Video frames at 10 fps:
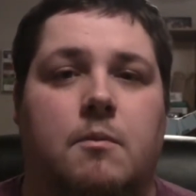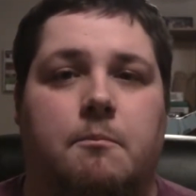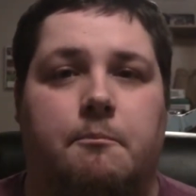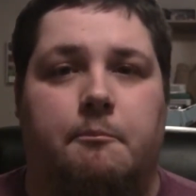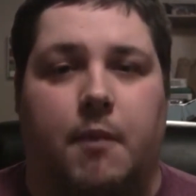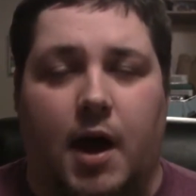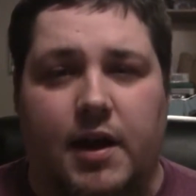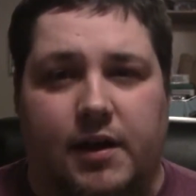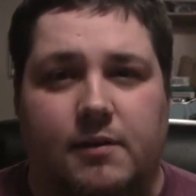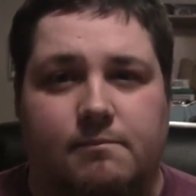
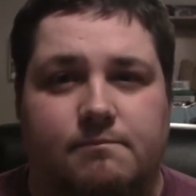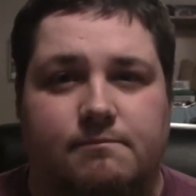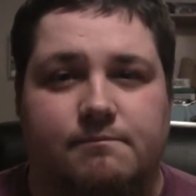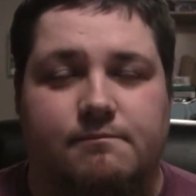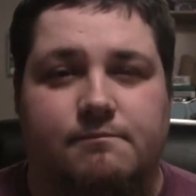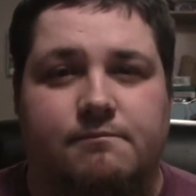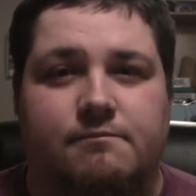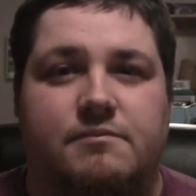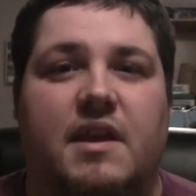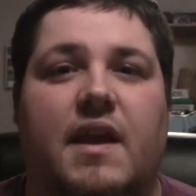mod it,
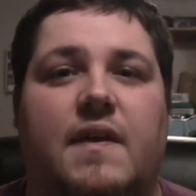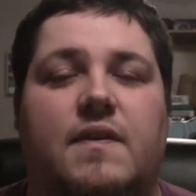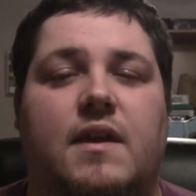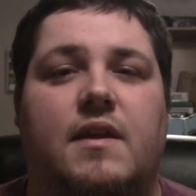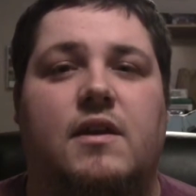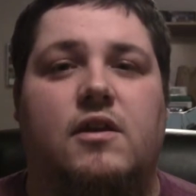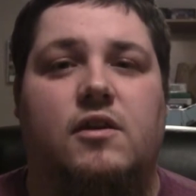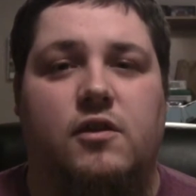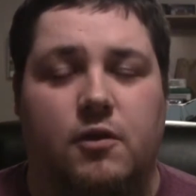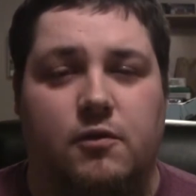and then
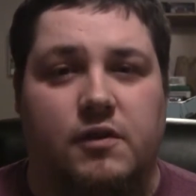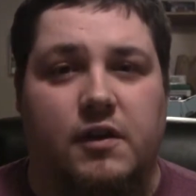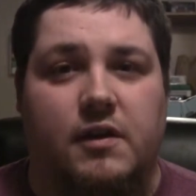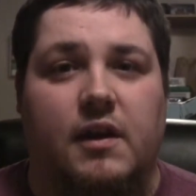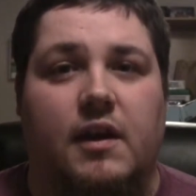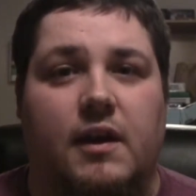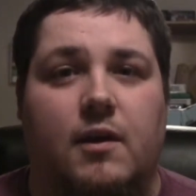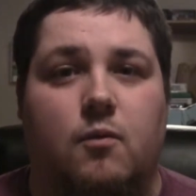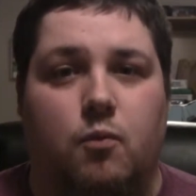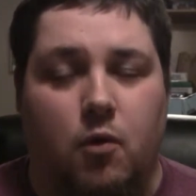use it in
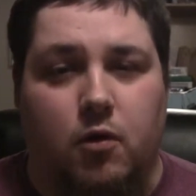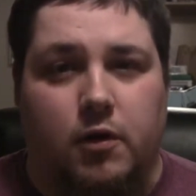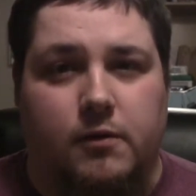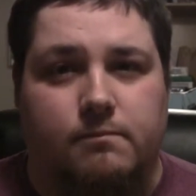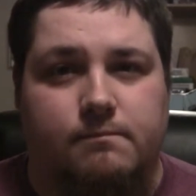a war.